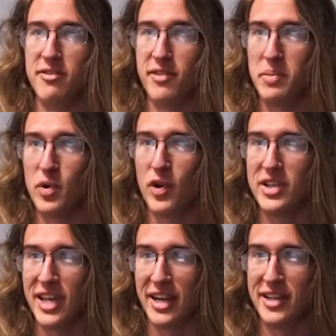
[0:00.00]
February
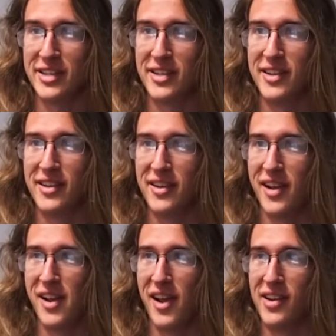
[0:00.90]
2nd,
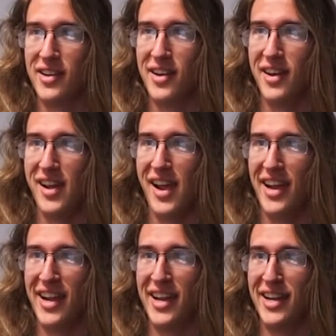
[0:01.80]

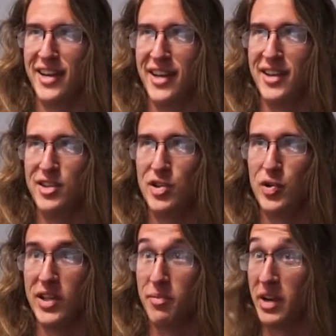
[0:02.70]
and
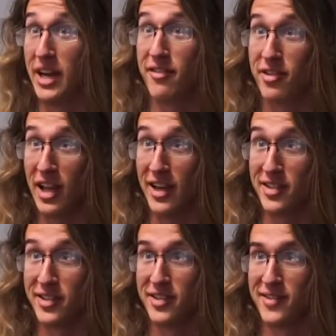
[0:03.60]
do at the beginning of
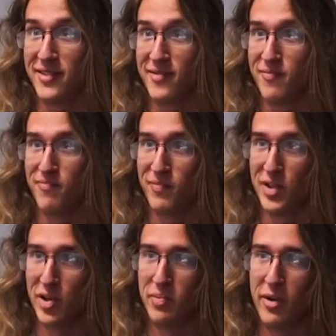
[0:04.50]
class.
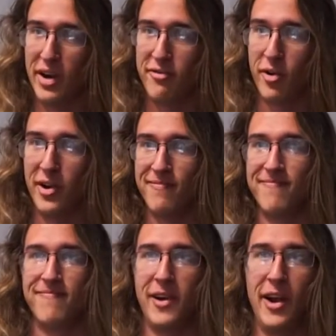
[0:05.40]
So be ready for it,
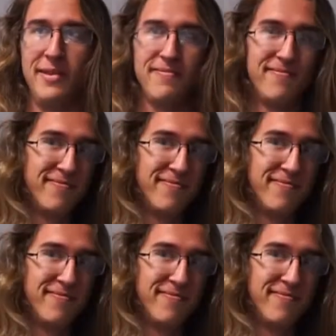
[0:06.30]
all right?